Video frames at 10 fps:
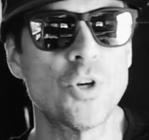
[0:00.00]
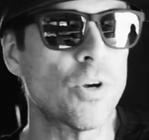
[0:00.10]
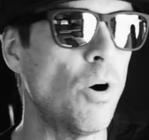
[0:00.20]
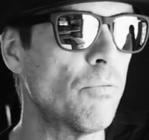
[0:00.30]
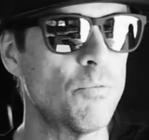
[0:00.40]

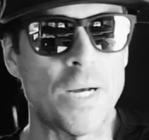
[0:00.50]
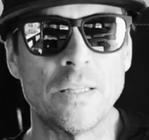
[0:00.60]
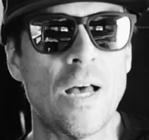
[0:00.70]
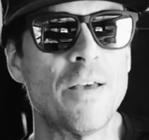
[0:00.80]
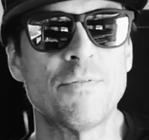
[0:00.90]
took over my
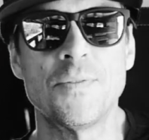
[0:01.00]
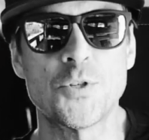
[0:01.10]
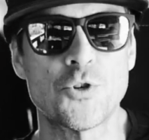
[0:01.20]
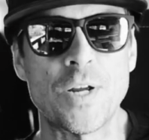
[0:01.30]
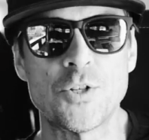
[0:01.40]
life in the
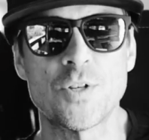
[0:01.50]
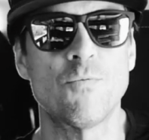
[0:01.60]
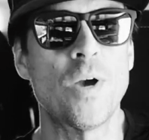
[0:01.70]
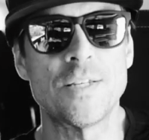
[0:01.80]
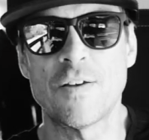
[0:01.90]
strangest of
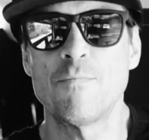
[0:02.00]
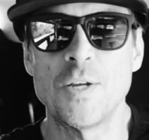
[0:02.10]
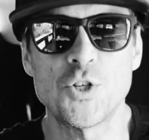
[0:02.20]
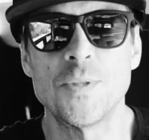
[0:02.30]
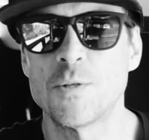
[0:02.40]
ways. I've
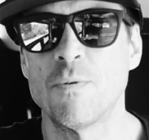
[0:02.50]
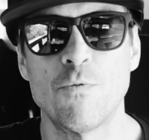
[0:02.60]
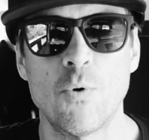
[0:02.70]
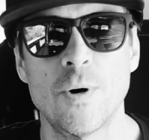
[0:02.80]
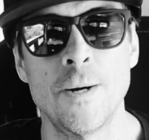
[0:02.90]
mentioned this
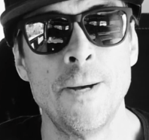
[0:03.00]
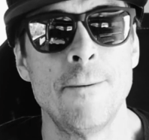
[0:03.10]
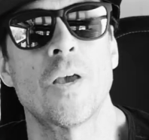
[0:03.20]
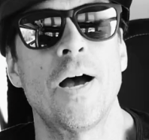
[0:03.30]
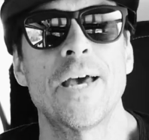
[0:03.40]
before.
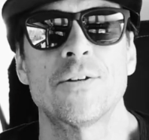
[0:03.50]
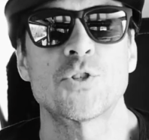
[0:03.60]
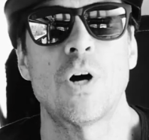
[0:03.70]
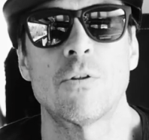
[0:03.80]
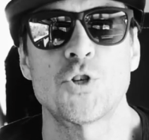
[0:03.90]
I had a
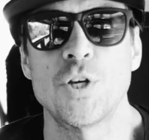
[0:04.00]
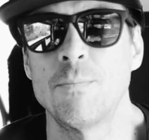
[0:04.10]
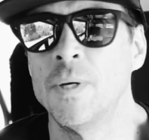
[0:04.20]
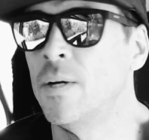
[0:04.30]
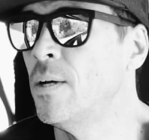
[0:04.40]

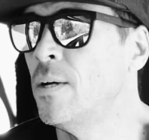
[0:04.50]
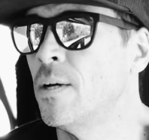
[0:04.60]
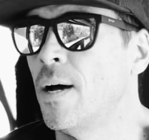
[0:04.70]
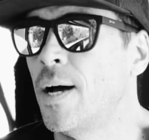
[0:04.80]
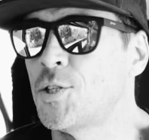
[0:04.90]
scholarship
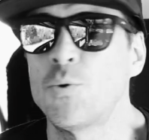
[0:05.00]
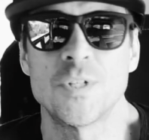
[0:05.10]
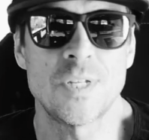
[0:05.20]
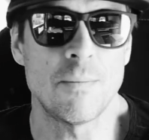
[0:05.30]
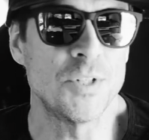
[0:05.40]
to
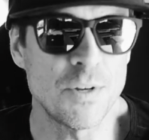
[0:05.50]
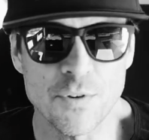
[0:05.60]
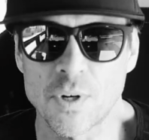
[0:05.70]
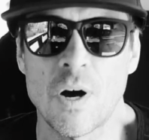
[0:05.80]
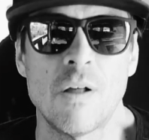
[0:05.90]
a
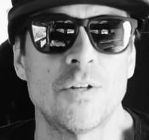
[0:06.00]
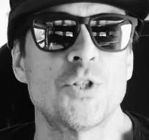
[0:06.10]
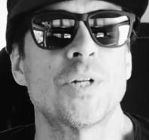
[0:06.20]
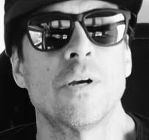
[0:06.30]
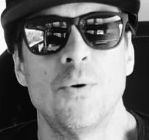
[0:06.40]
different
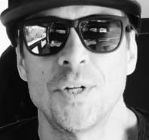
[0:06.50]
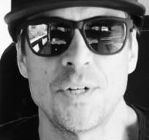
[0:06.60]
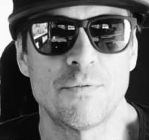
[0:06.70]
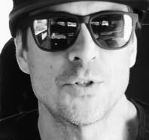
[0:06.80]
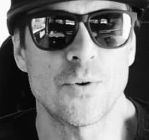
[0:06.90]
college to go in a
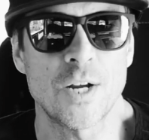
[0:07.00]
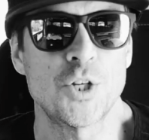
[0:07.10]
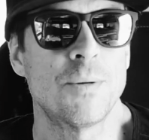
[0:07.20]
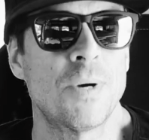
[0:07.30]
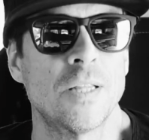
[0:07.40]
different
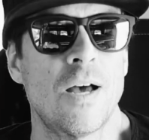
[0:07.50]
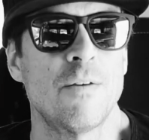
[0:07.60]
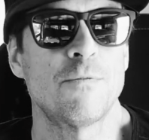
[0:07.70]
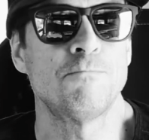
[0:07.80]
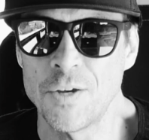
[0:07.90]
direction in my
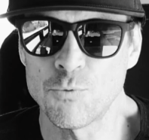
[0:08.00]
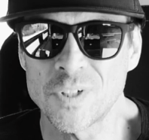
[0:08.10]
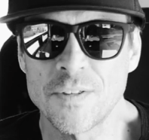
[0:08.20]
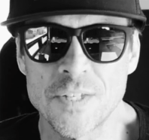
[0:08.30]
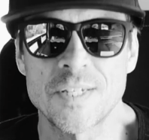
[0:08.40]
life. And
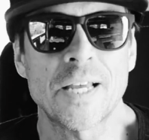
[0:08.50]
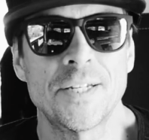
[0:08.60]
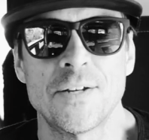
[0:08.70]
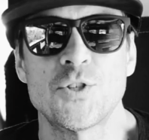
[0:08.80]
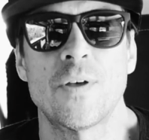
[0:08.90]
really, the
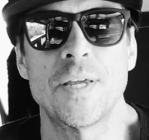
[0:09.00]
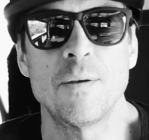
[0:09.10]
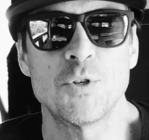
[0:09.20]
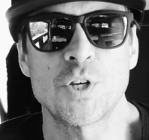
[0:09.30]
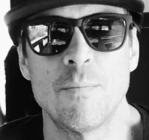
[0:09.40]
second I saw that
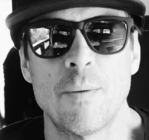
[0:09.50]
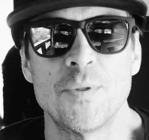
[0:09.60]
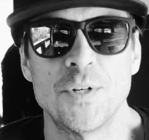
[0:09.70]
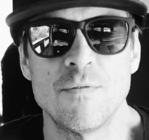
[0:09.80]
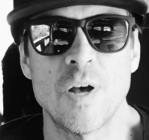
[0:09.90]
image come up
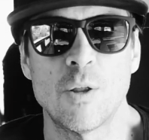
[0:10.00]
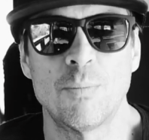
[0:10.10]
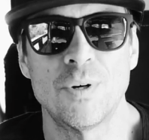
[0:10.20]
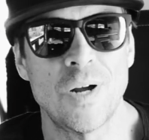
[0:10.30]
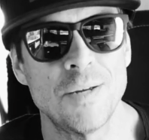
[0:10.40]
in the
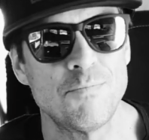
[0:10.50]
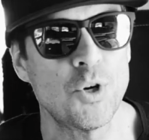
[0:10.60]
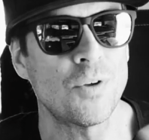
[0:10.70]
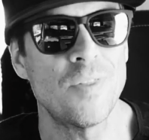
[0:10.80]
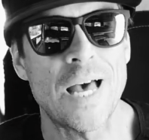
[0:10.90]
developer, I
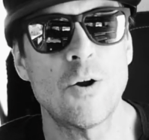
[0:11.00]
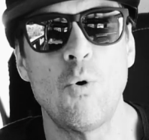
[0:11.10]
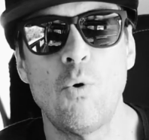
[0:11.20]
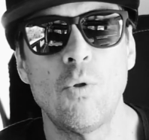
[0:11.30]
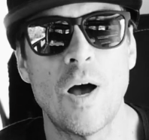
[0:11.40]
took that
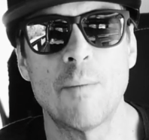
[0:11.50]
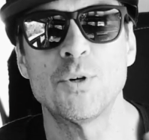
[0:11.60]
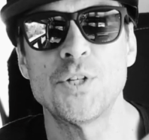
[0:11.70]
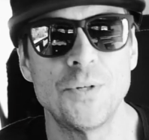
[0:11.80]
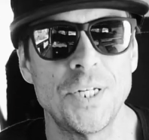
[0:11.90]
whole
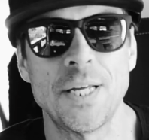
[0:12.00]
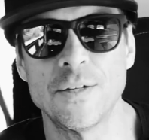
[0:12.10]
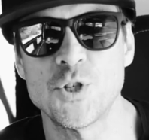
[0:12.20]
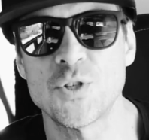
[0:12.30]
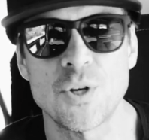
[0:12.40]
opportunity
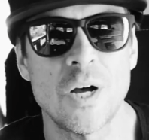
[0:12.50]
and just